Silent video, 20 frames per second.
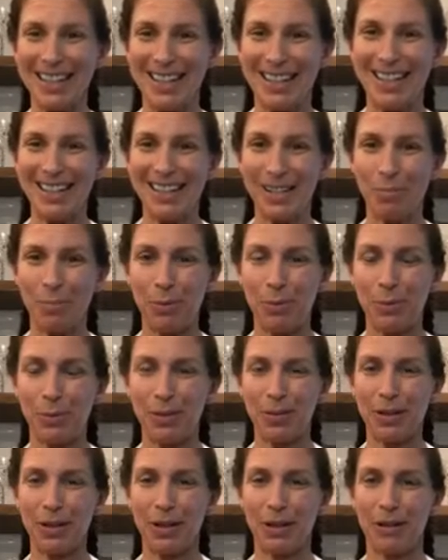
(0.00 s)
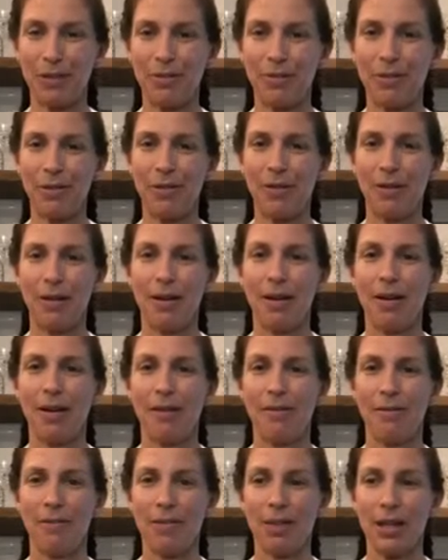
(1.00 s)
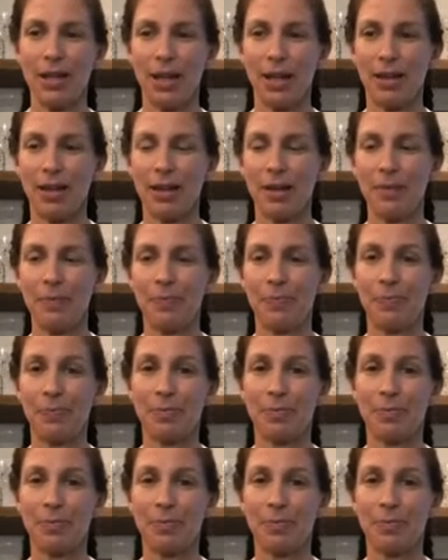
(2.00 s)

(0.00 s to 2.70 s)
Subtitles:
teaspoons of vanilla.